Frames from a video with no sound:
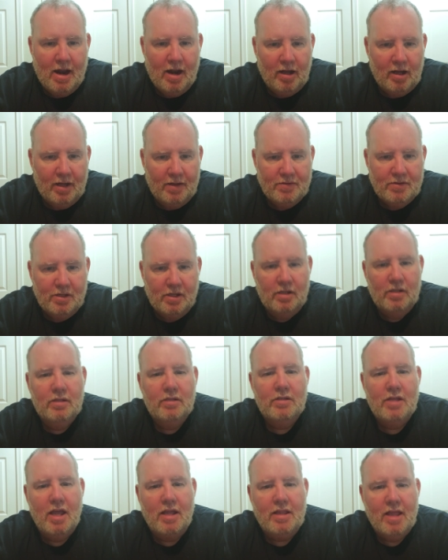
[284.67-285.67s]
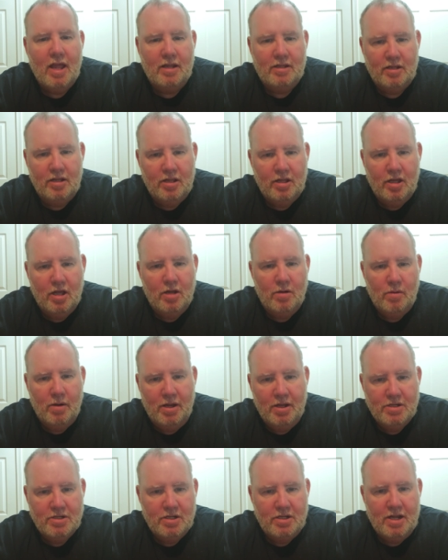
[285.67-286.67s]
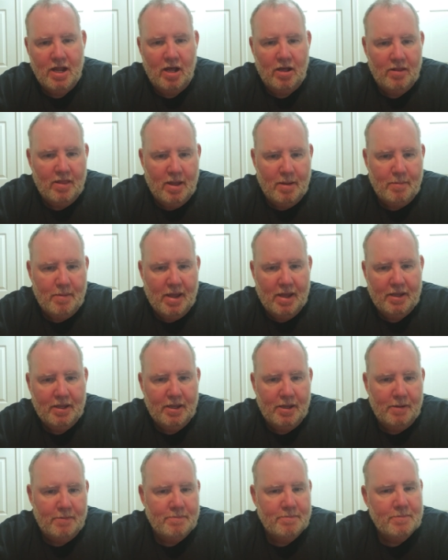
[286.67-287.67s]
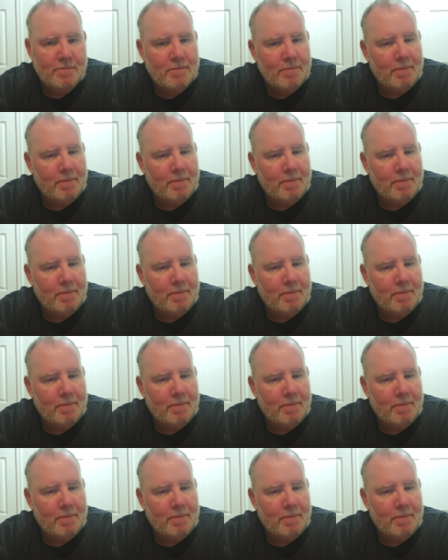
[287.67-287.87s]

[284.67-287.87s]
I'll have to take that to the gun range and dial that back in.